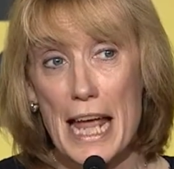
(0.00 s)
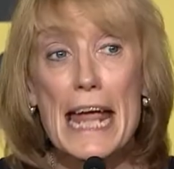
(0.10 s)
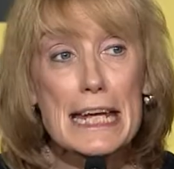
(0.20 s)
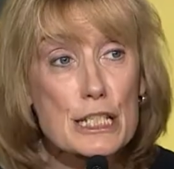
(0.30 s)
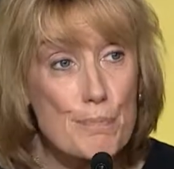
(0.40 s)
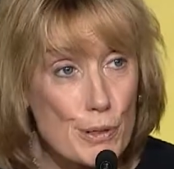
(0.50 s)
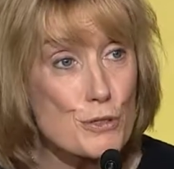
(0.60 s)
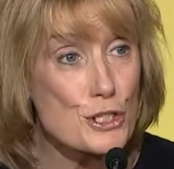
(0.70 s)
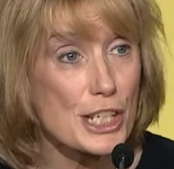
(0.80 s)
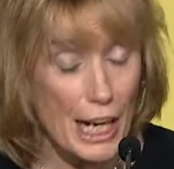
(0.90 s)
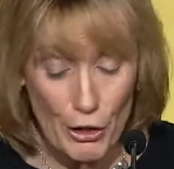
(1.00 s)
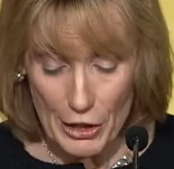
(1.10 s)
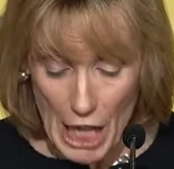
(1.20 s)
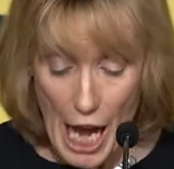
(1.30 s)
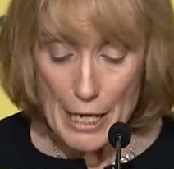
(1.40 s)
It's boosting our
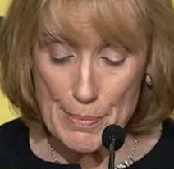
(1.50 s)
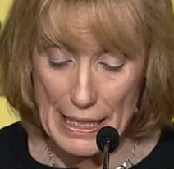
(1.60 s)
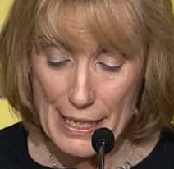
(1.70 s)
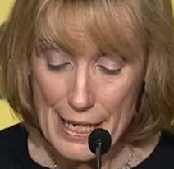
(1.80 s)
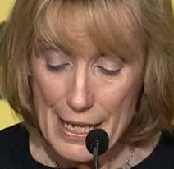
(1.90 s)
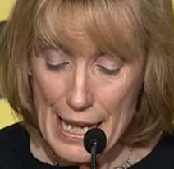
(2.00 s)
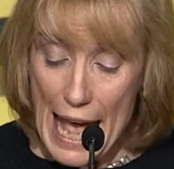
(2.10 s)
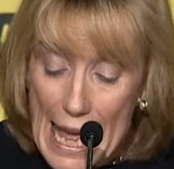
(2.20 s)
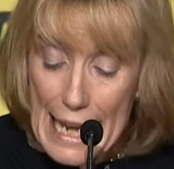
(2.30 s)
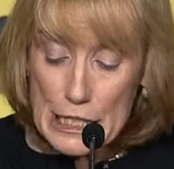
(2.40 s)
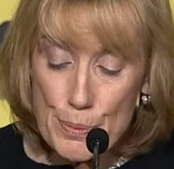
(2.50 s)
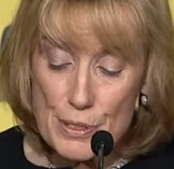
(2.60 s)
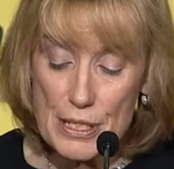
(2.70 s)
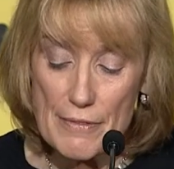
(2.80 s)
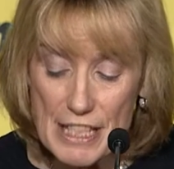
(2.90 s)
economy, and
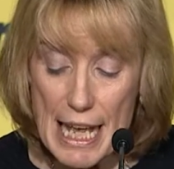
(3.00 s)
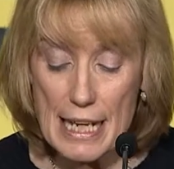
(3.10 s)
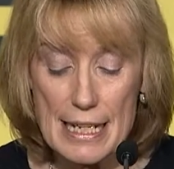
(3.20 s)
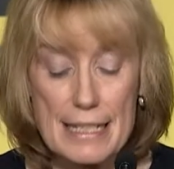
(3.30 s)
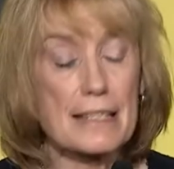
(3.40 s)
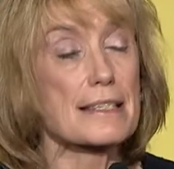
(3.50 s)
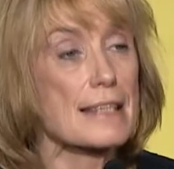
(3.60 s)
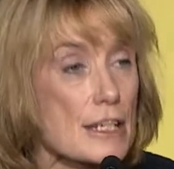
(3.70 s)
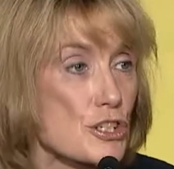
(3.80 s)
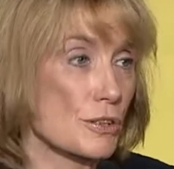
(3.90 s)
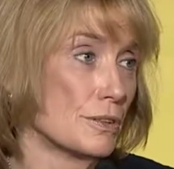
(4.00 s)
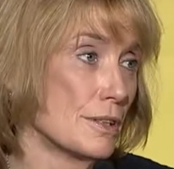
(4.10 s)
experts have said it's essential